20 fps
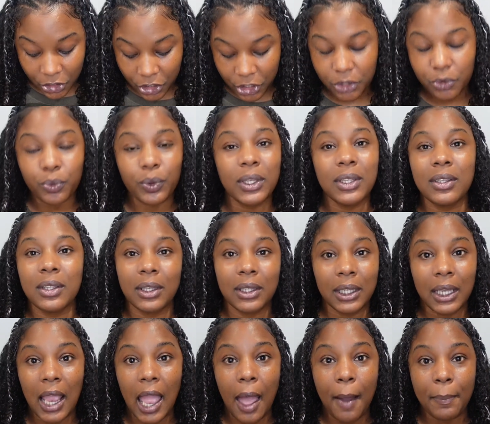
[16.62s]
just
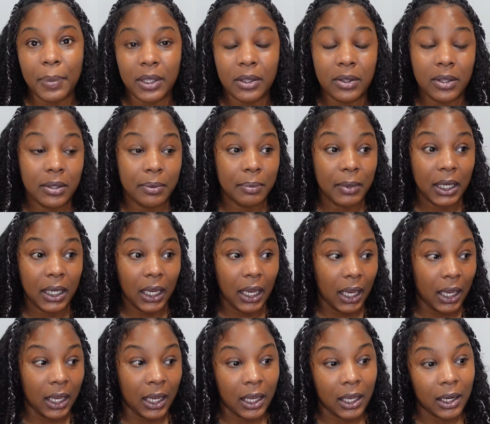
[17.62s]
recently happened to me
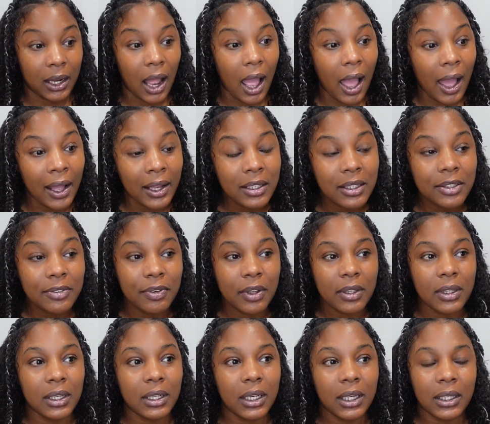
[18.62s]
and I just
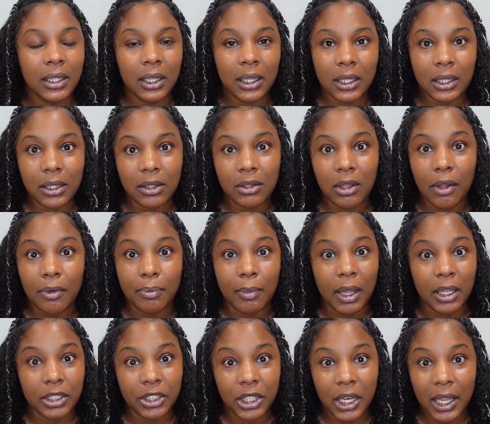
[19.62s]
felt the need to get this off
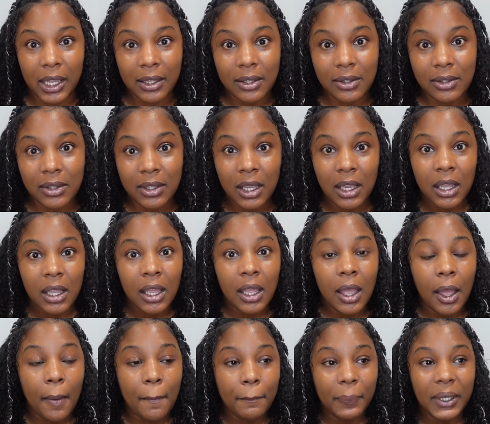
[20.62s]
my chest
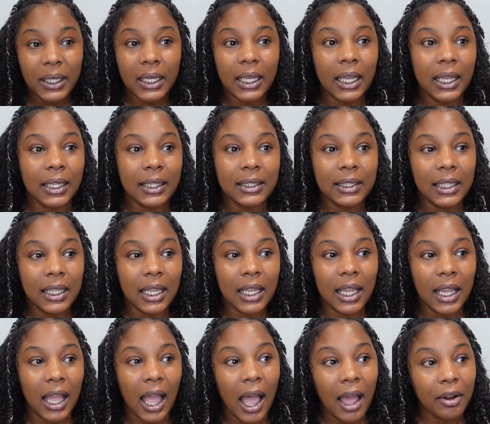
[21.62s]
because
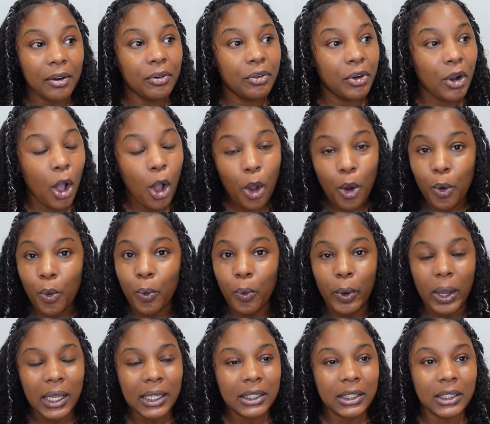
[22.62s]
I don't know,
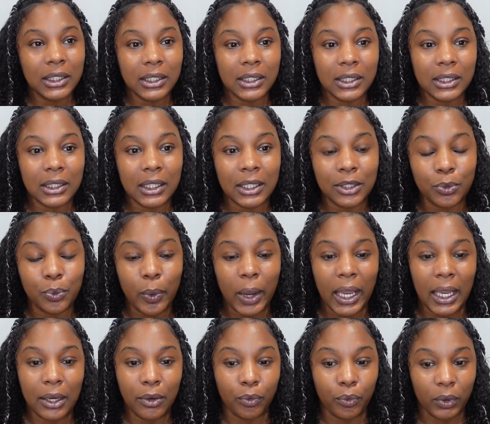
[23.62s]
it's just, it's
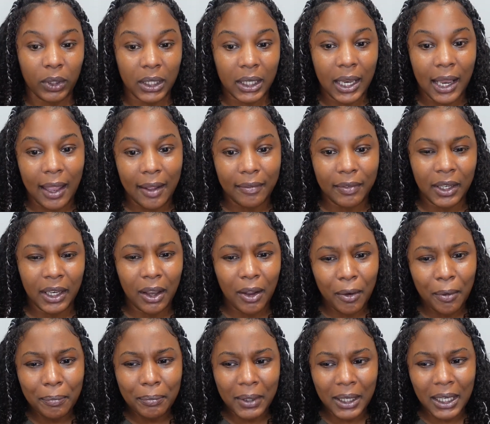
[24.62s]
weighing really heavy
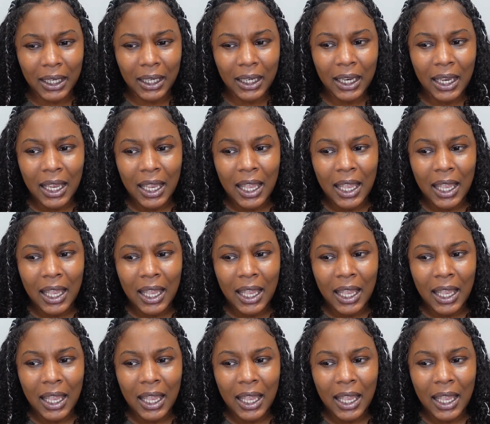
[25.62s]
on me.